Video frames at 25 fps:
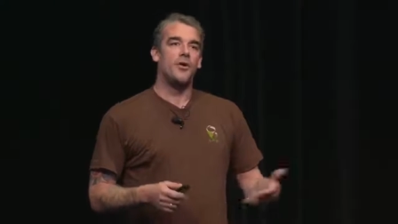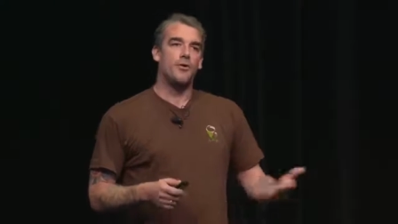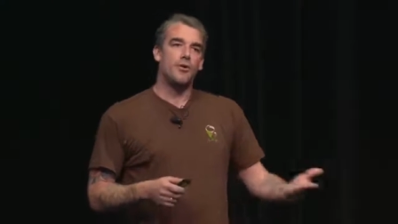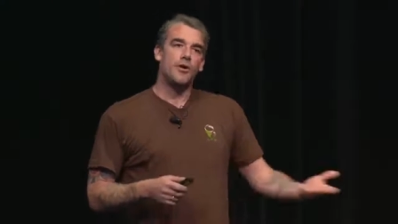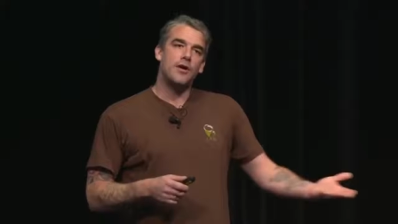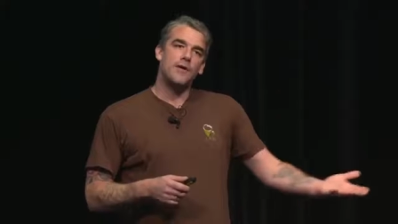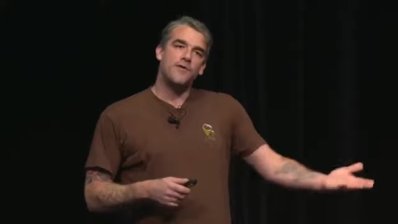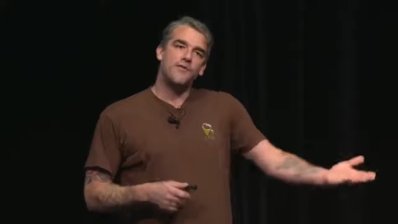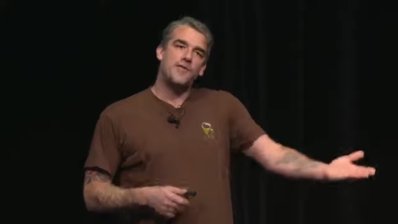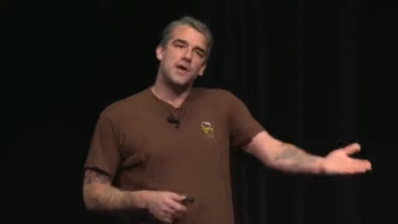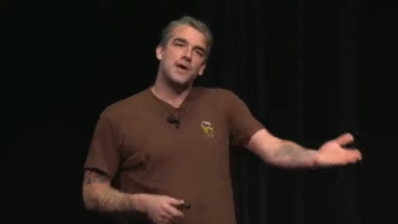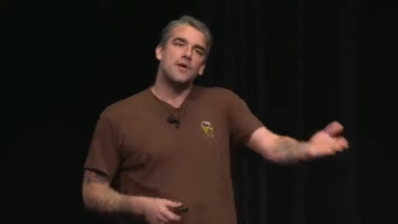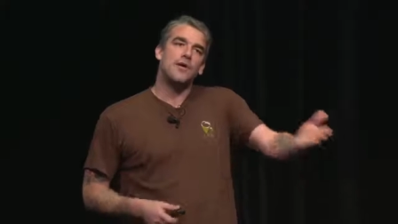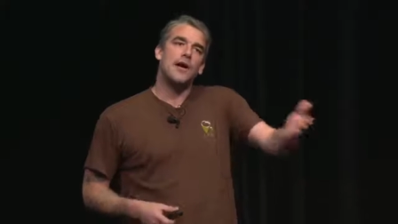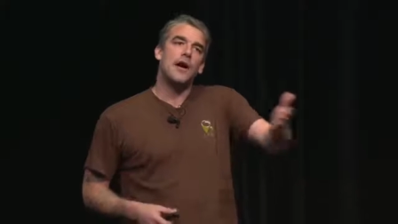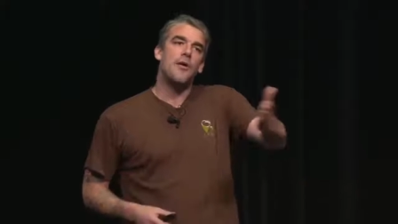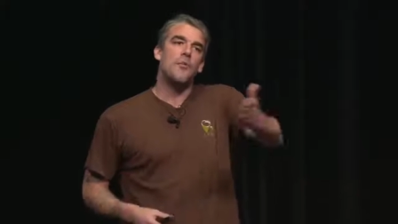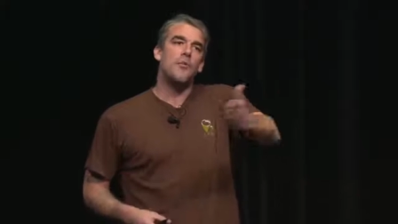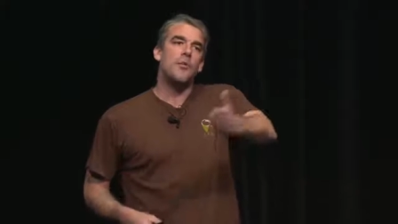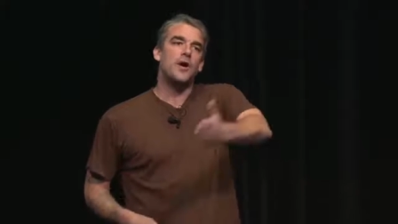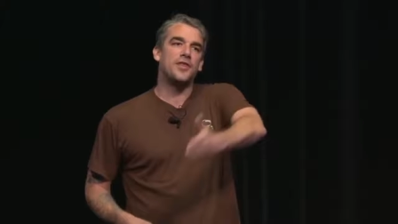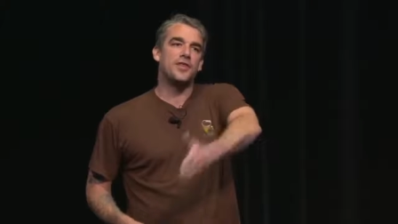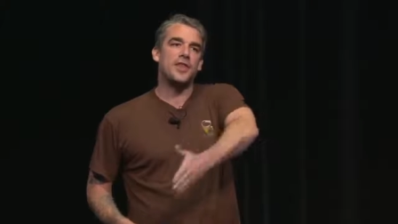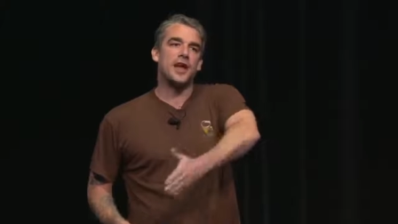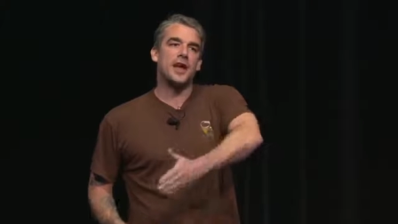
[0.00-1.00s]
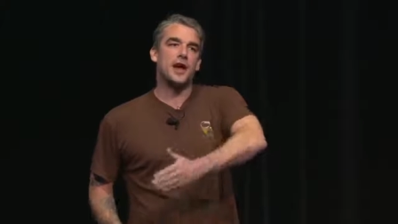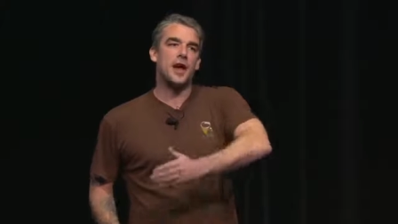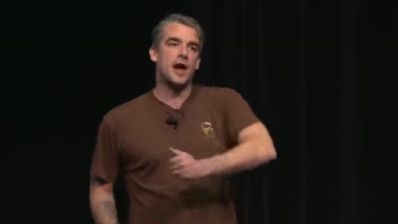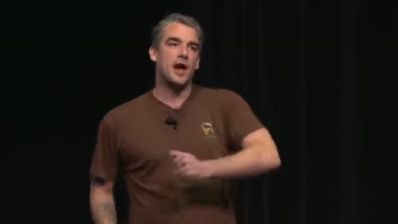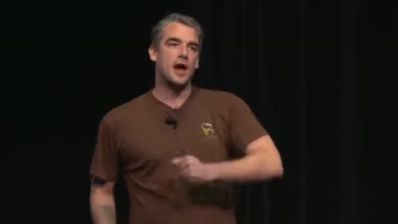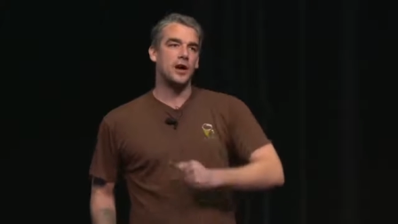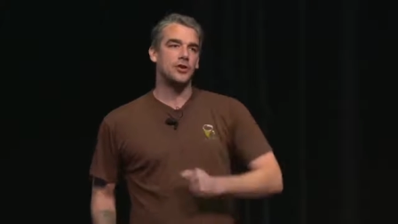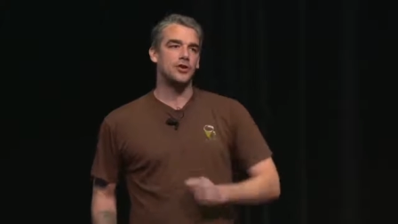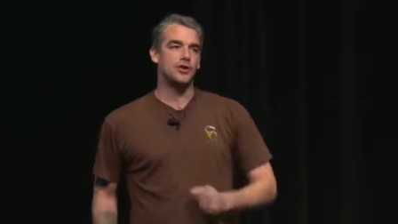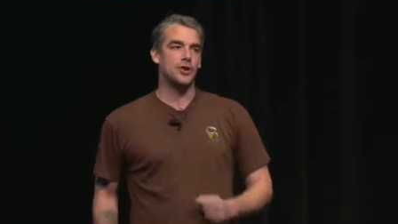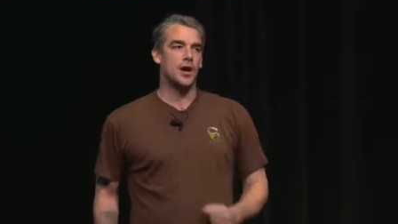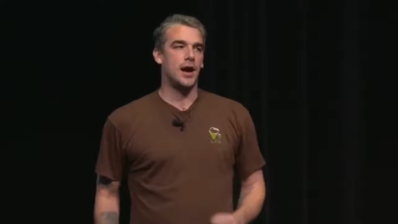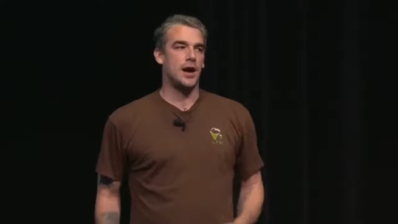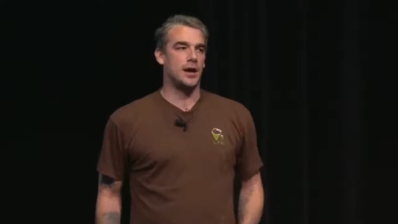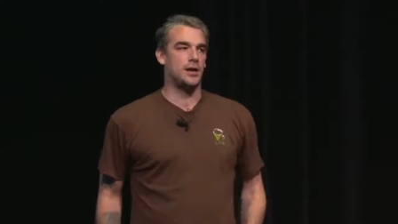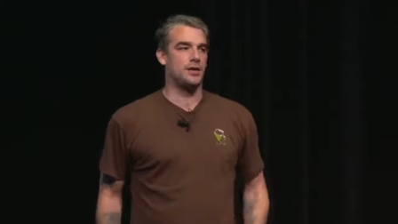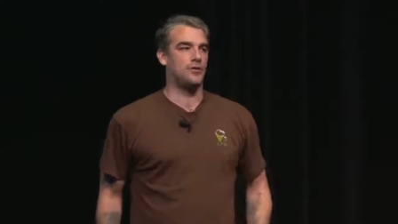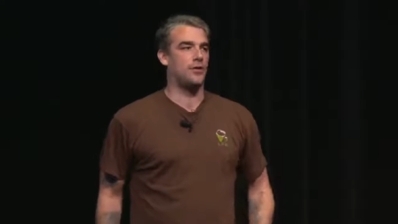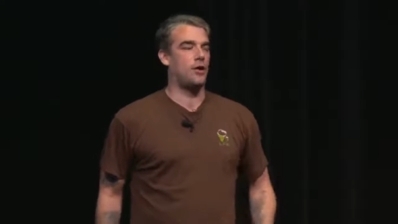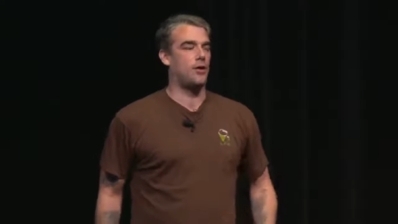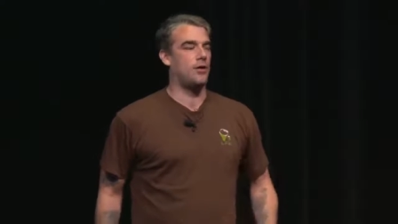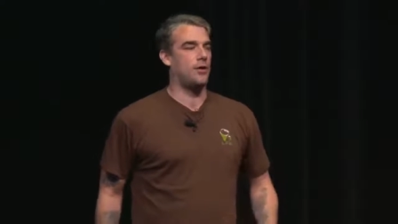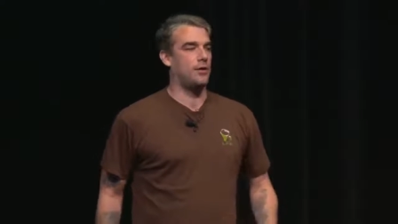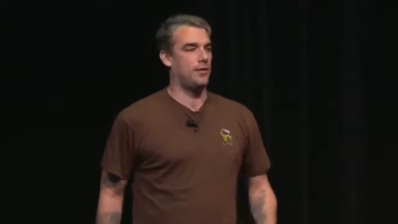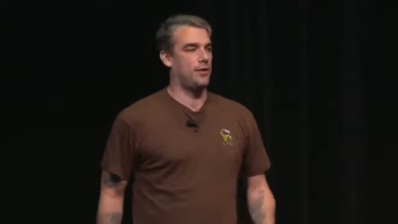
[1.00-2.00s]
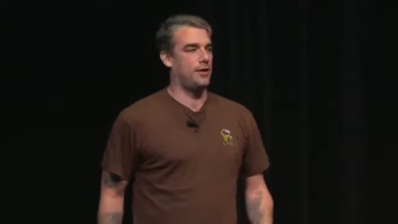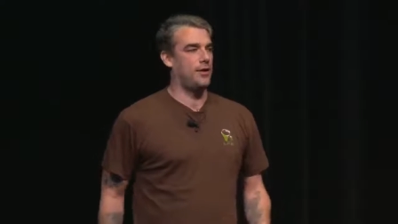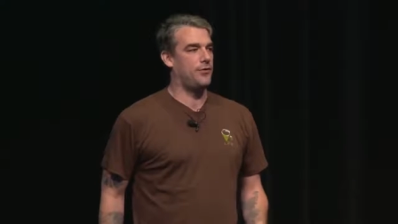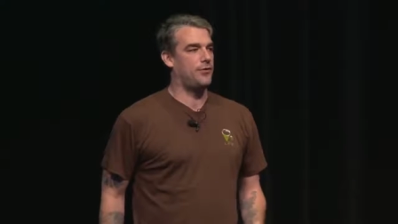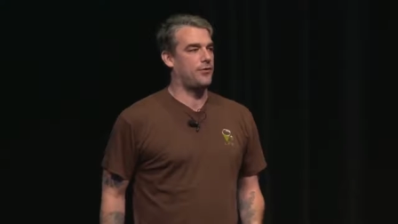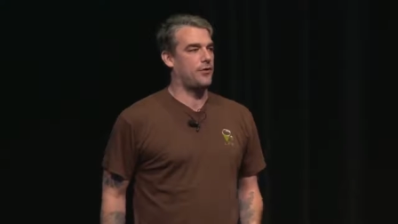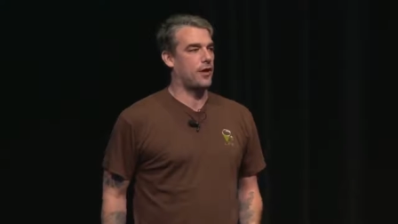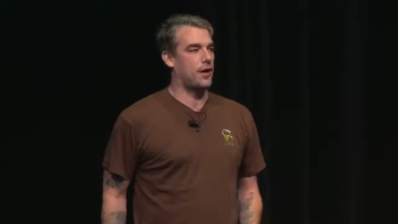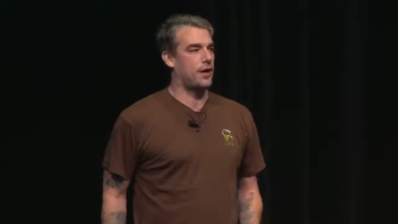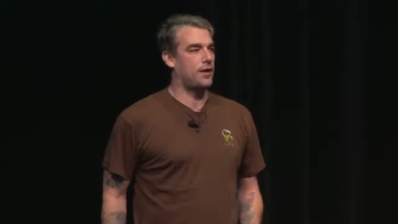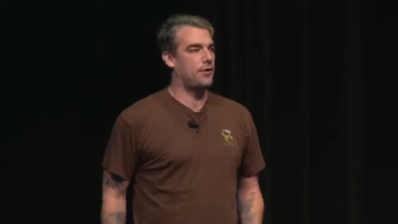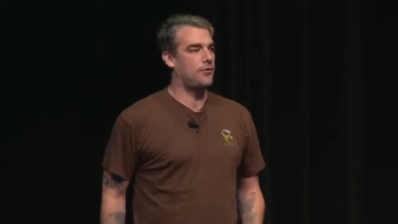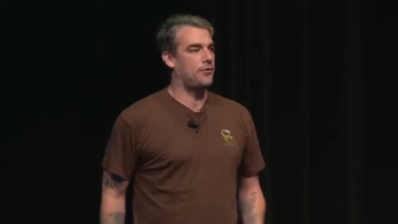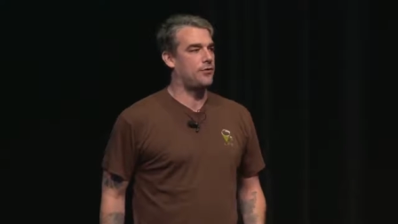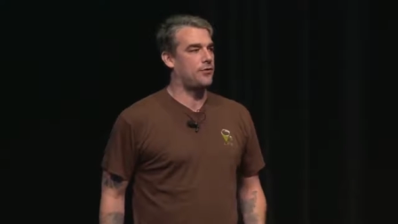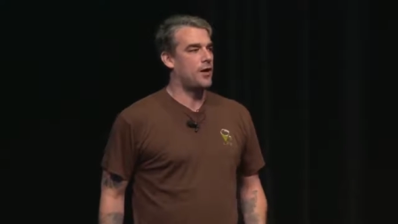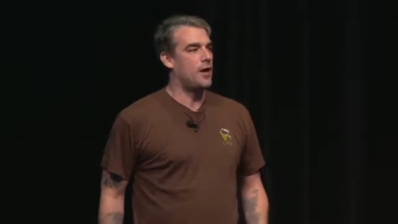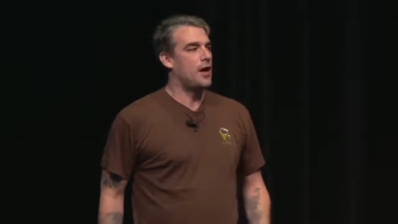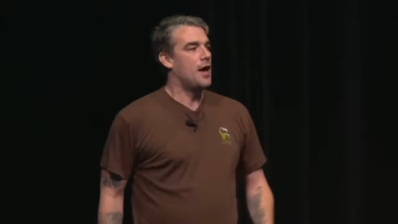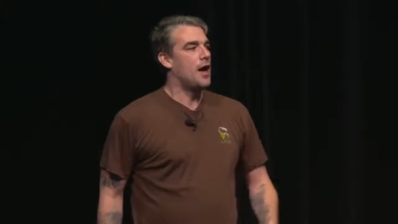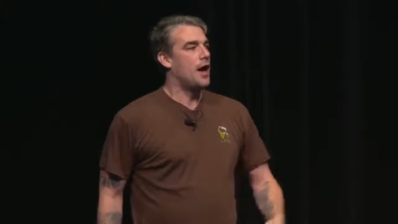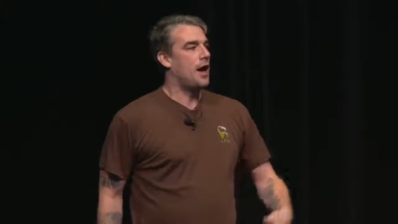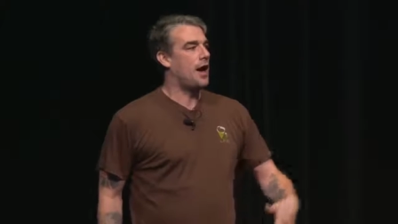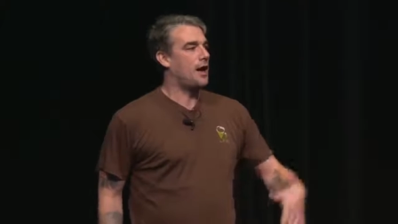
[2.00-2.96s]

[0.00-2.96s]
In order to figure out what the contract currently says,